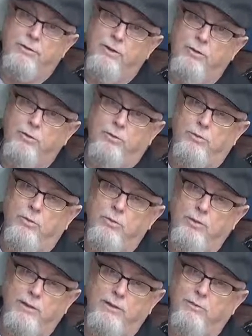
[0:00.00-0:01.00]
know
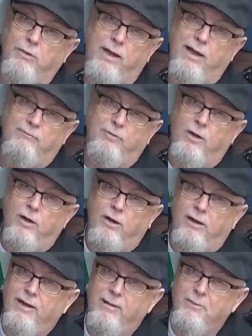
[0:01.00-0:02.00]
how far
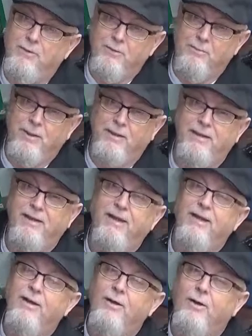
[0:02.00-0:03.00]
I am on the painting,
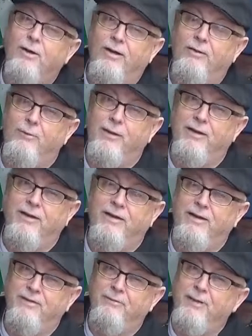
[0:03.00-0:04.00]
or
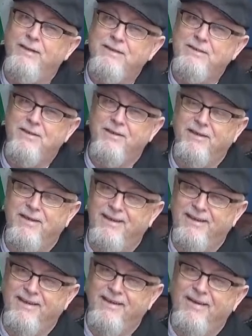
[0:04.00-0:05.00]
when he's going to get
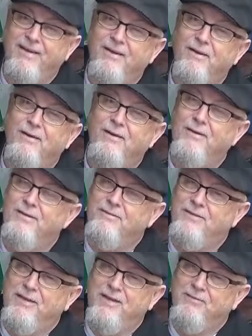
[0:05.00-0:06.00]
it, or if
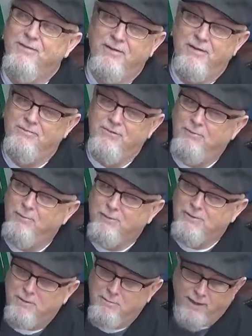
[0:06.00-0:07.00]
he
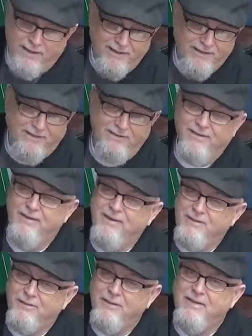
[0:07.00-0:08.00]
wants to buy it, or he
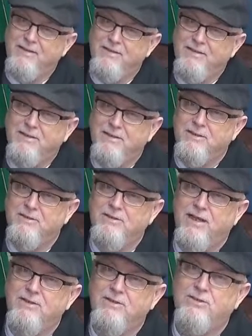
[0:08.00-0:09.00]
doesn't know any details.
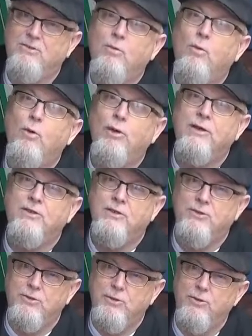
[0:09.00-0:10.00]
I just wanted to
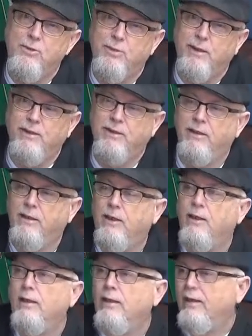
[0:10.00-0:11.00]
do the painting,
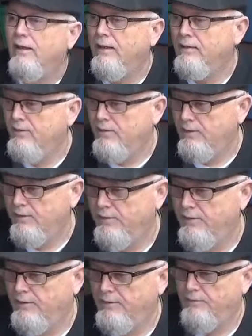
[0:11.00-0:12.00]
and then
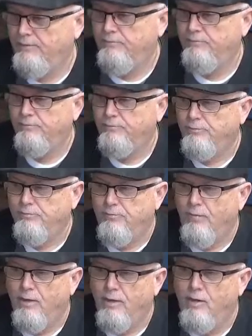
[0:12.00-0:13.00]

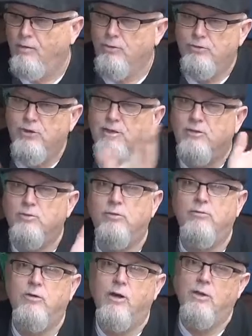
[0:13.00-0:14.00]
all those things will
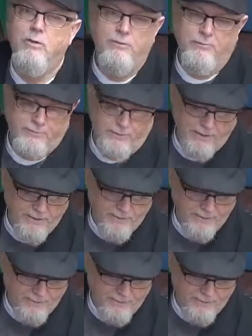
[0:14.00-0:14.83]
follow later